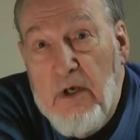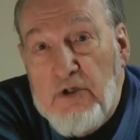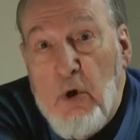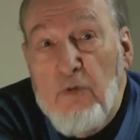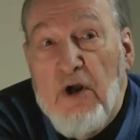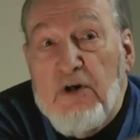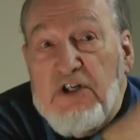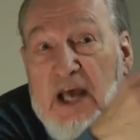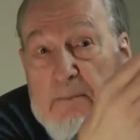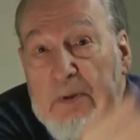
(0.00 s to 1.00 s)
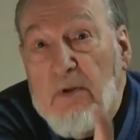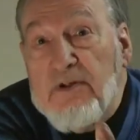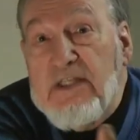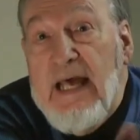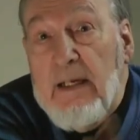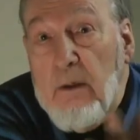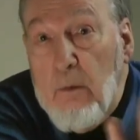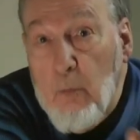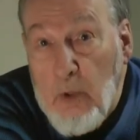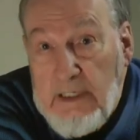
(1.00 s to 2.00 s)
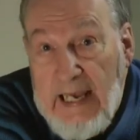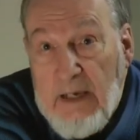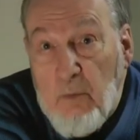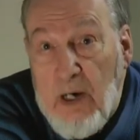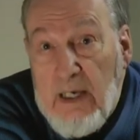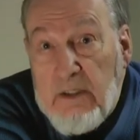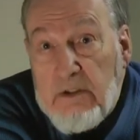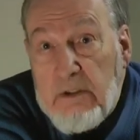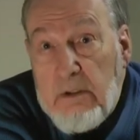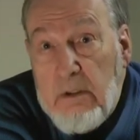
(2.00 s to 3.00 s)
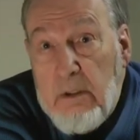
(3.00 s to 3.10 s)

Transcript: So their temples then were gateways.